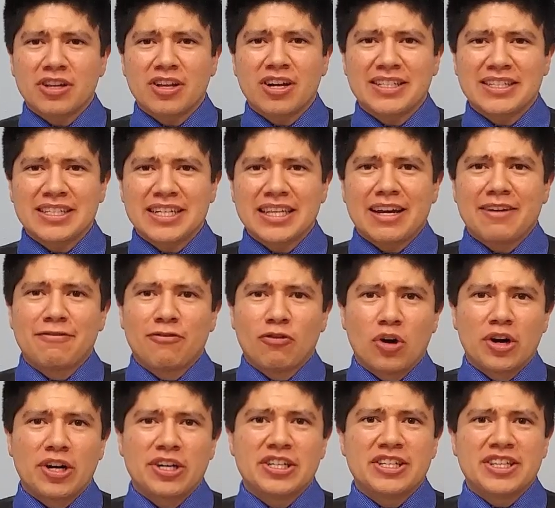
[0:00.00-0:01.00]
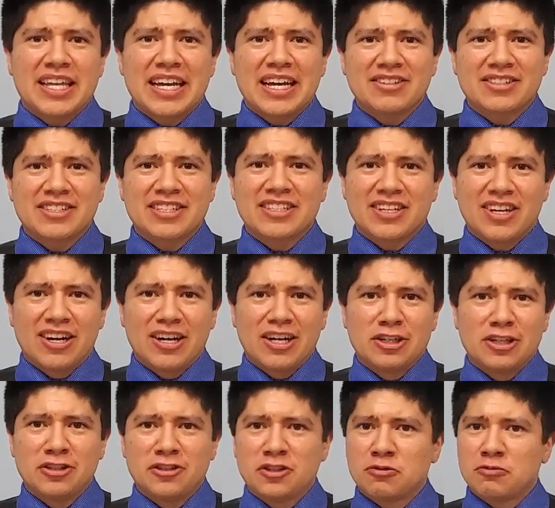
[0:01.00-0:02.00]
clocked in at
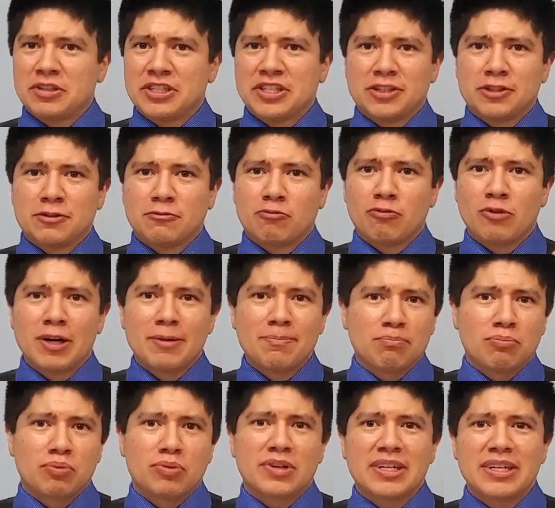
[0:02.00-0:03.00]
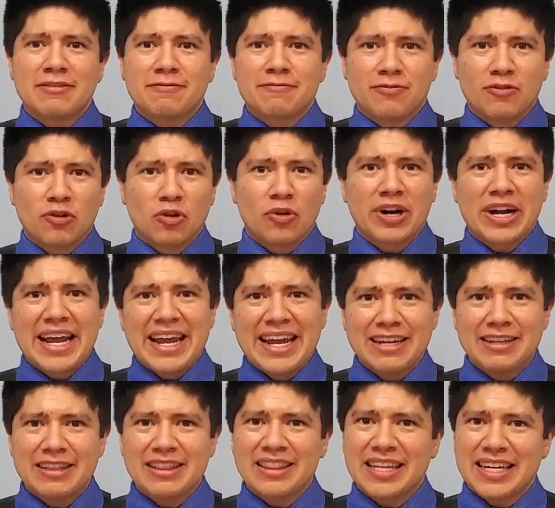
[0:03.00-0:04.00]
$400,000, which is
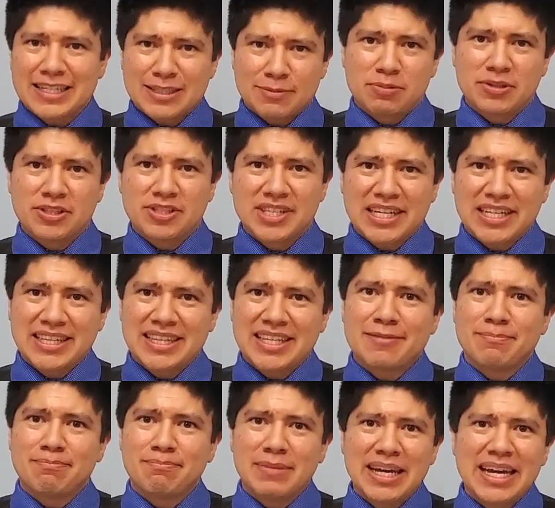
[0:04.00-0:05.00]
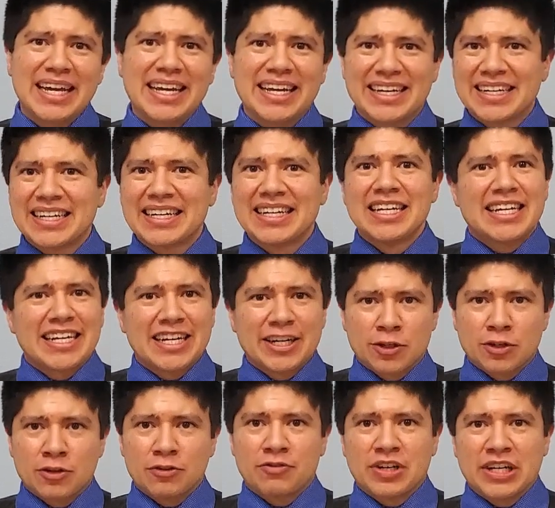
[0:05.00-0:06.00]
1.48% less than May.
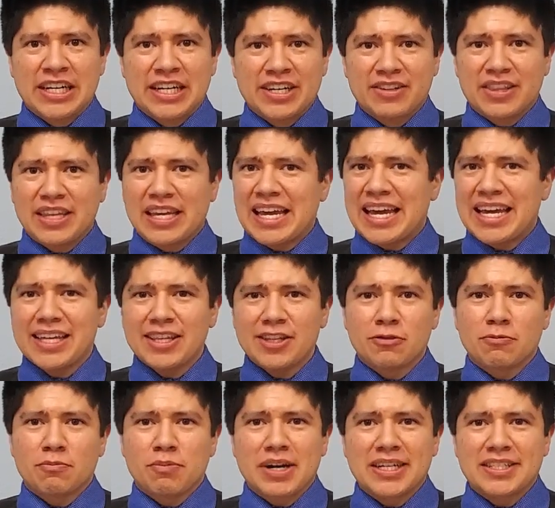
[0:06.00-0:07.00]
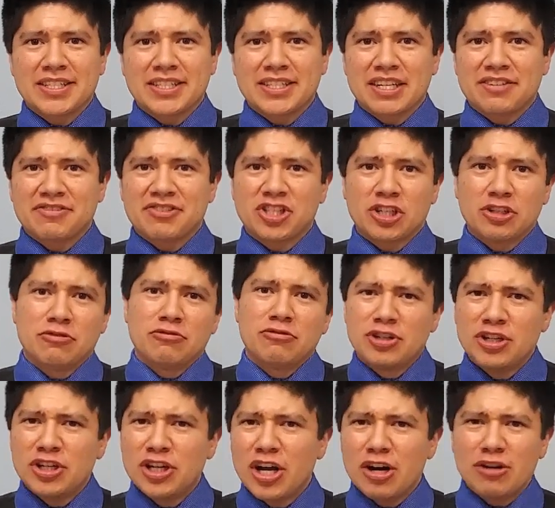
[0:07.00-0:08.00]
Year over year, the annual prices have
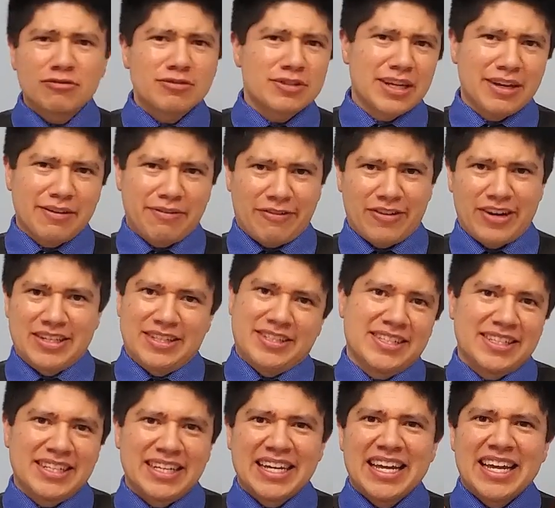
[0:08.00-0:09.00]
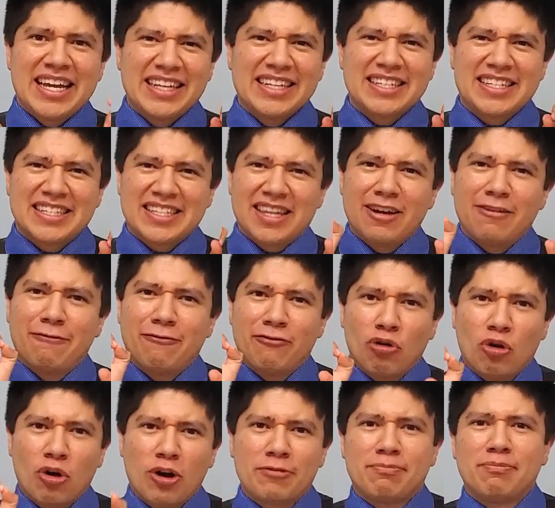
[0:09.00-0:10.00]
shown no difference. This is the
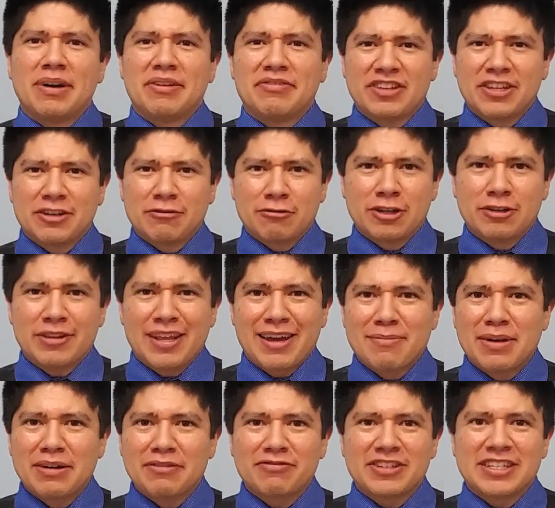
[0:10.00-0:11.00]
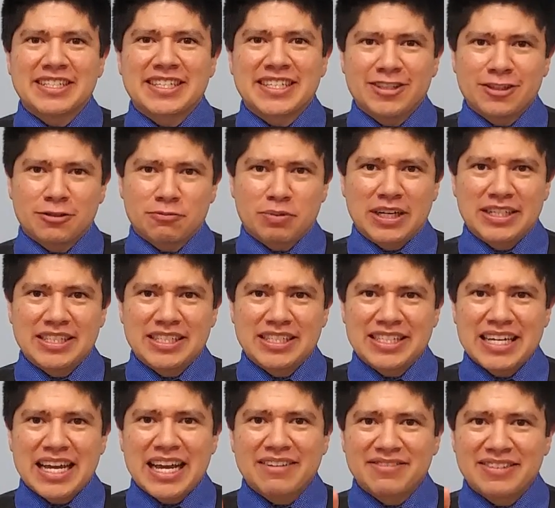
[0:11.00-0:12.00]
fourth month in a row that monthly sales
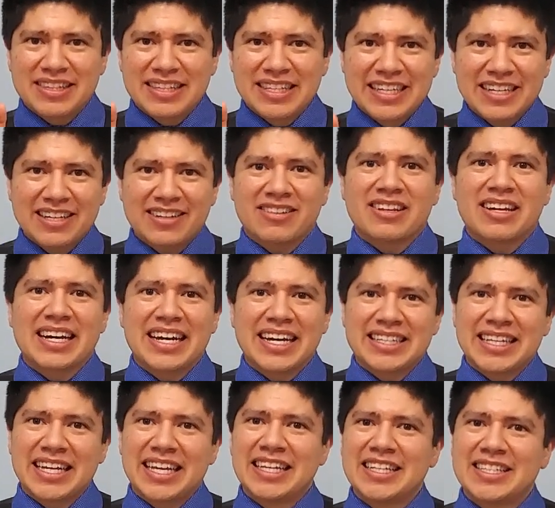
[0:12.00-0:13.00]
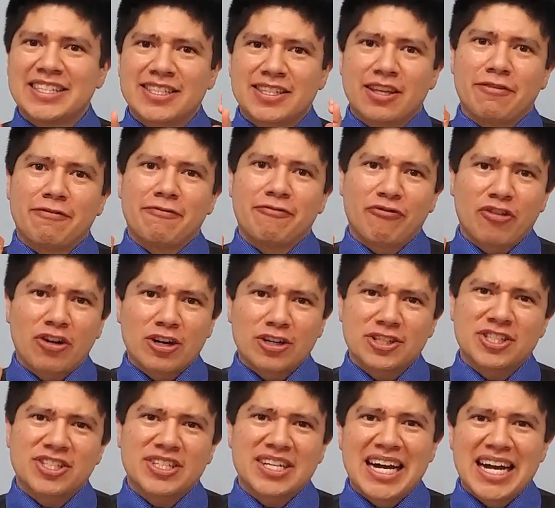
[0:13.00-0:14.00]
prices have declined, and it's the
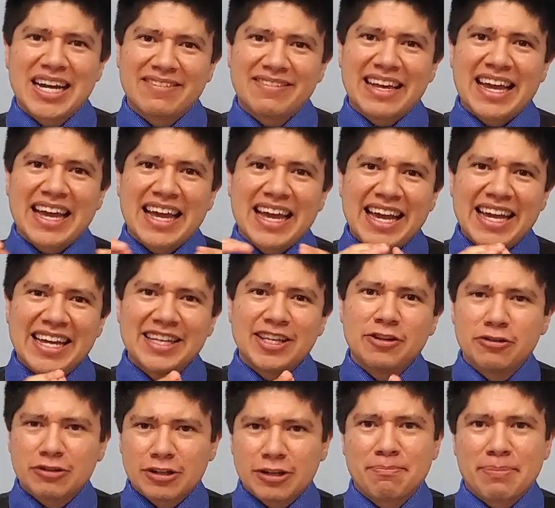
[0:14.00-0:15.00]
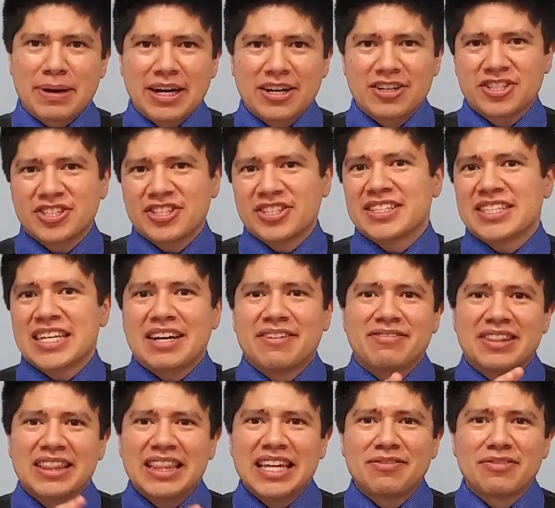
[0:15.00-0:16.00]
first time that annual comparisons
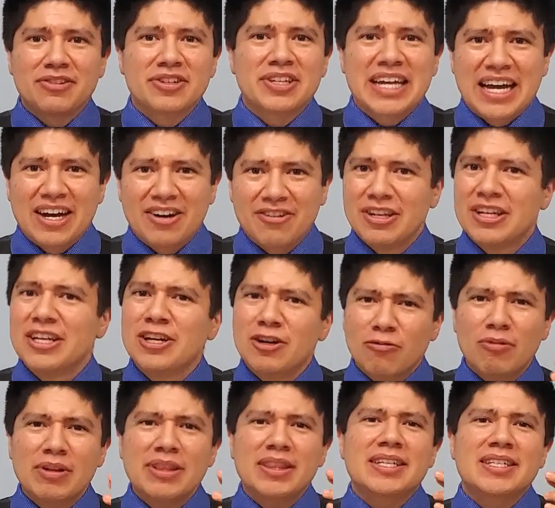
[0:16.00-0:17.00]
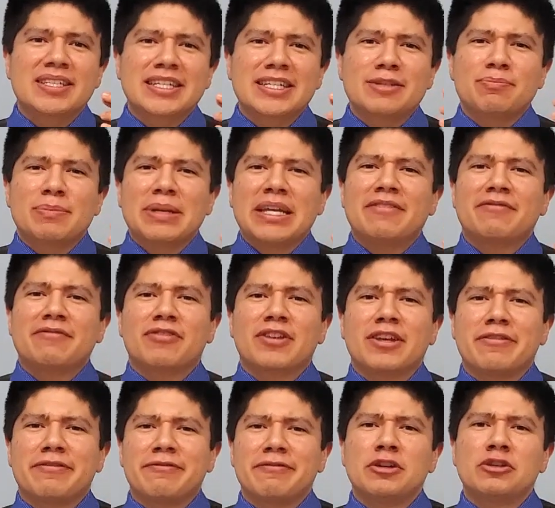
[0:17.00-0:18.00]
have leveled out. What does this mean for
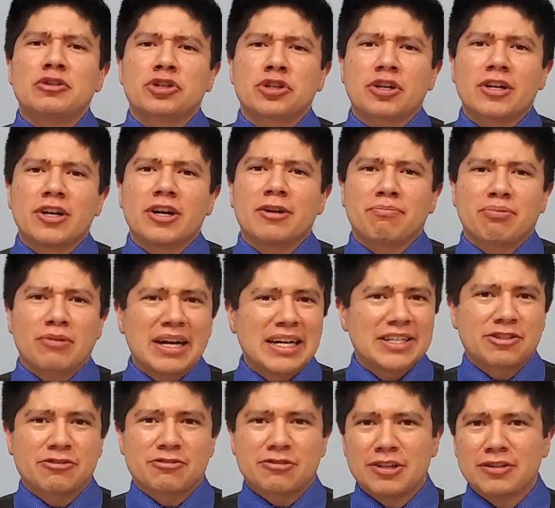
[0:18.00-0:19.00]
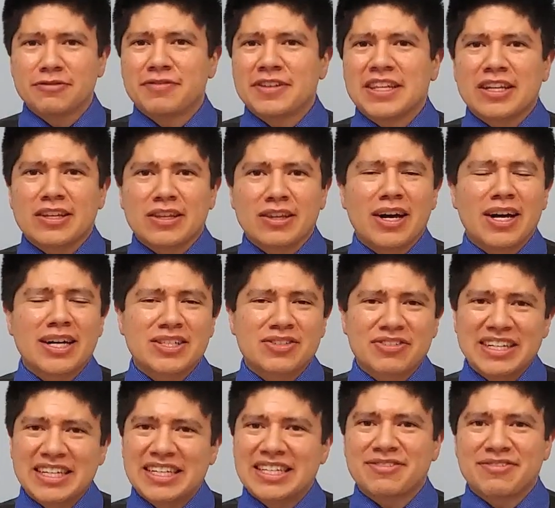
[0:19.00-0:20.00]
the future of price growth in the Las
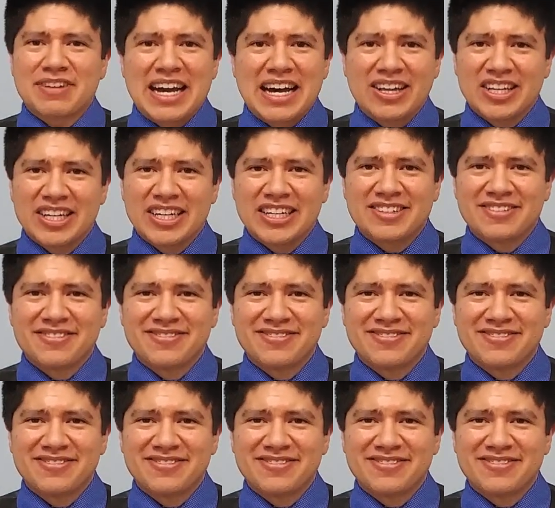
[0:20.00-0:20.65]
Vegas Valley?